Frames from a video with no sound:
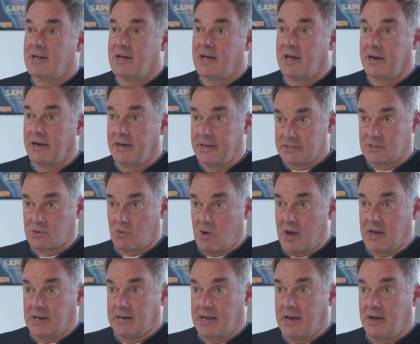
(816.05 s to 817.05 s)
And it is
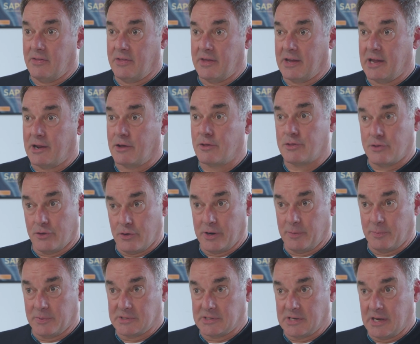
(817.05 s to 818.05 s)
great now. They're getting
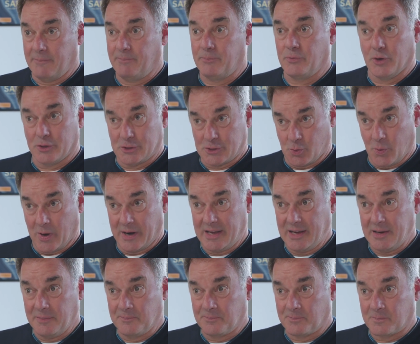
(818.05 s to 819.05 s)
30%, not
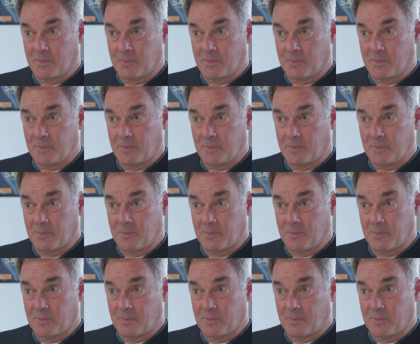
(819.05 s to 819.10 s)
20%.